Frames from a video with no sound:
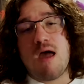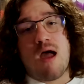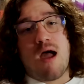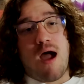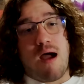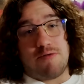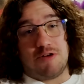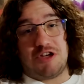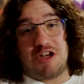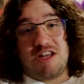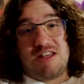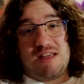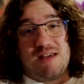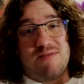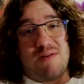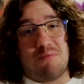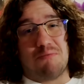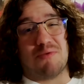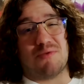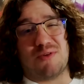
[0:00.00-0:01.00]
I'm just going to give a
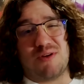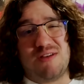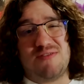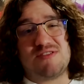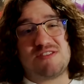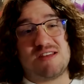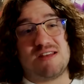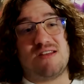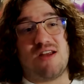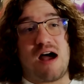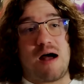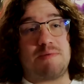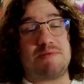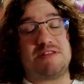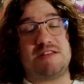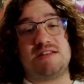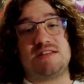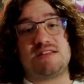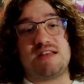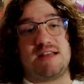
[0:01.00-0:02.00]
brief
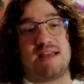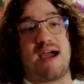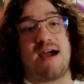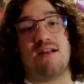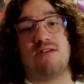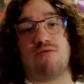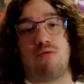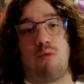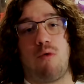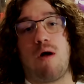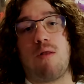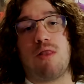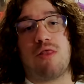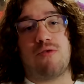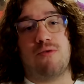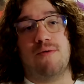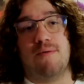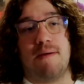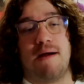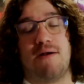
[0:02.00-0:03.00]
synopsis and kind of run
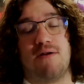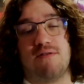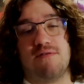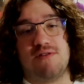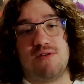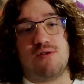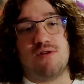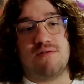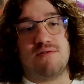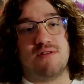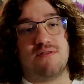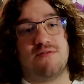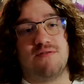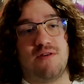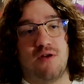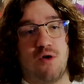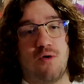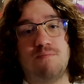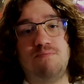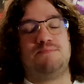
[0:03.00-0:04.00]
through my review of the
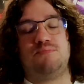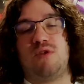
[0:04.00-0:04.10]
film.